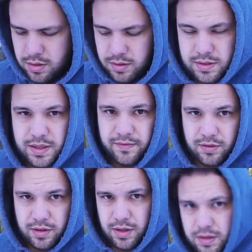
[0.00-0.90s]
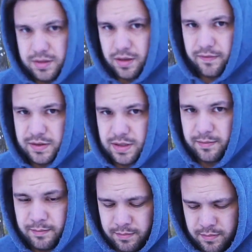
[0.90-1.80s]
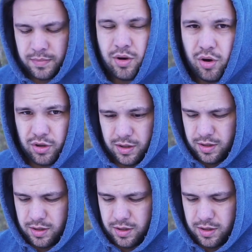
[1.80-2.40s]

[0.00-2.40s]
I'll just have to take this off because I'm hot.